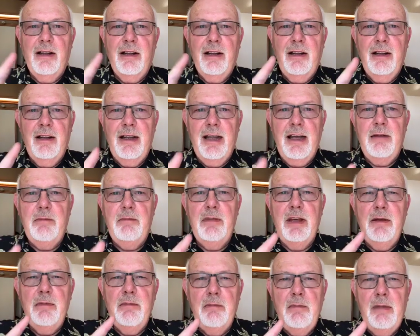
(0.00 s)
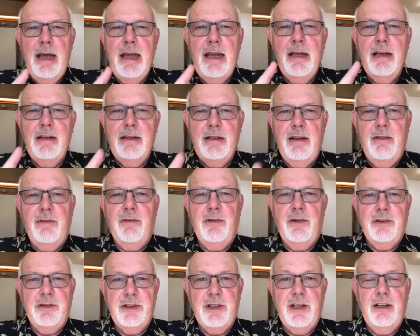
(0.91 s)
let me make a
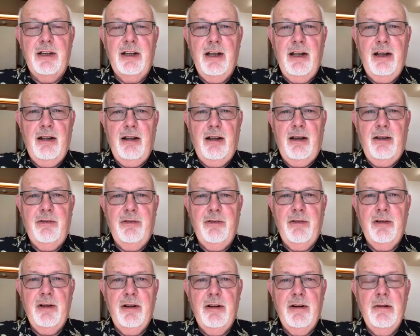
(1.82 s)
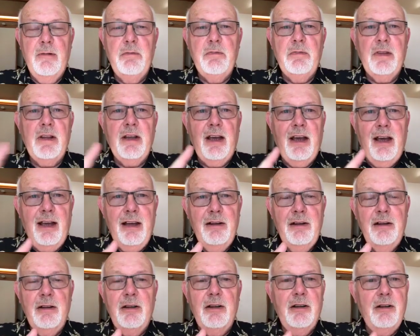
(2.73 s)
difference in their life.
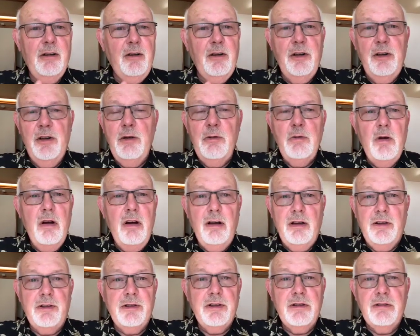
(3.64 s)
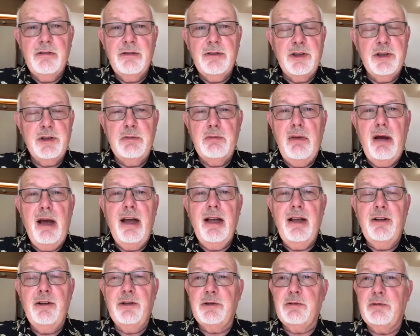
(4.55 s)
And you watch,
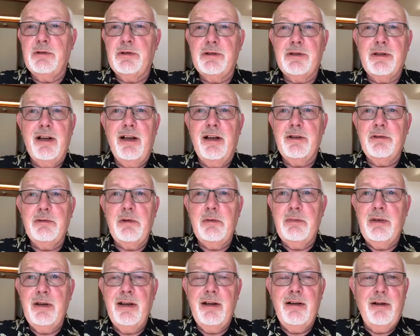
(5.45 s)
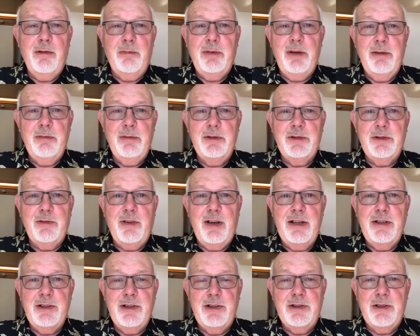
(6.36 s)
smiles will start to appear on people's
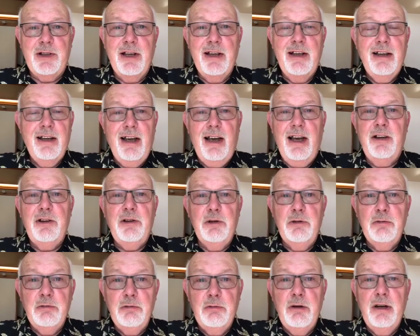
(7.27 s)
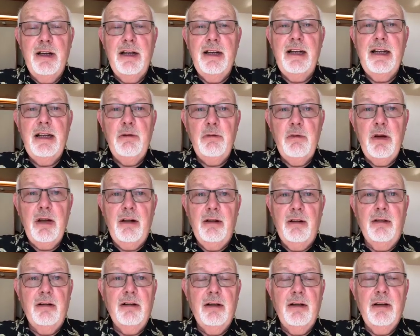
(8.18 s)
faces, and you really
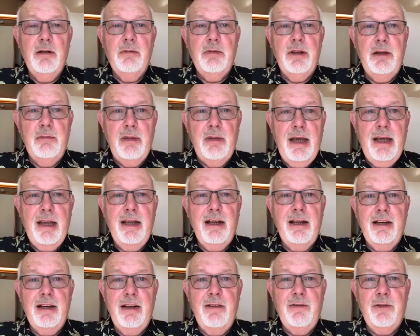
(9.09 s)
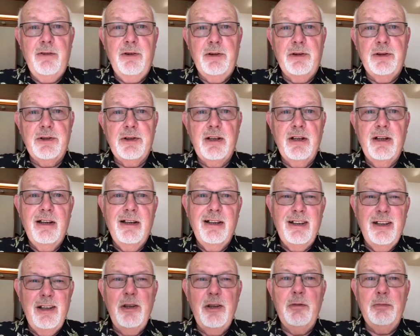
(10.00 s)
will be making a difference.
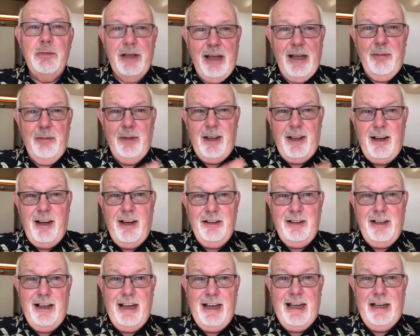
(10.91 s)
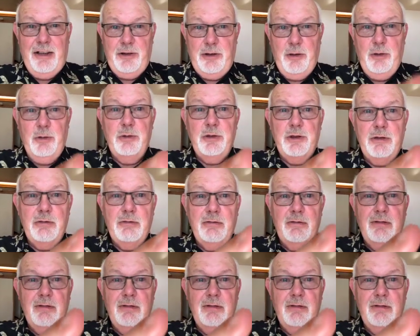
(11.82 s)
You'll become the guardian angels,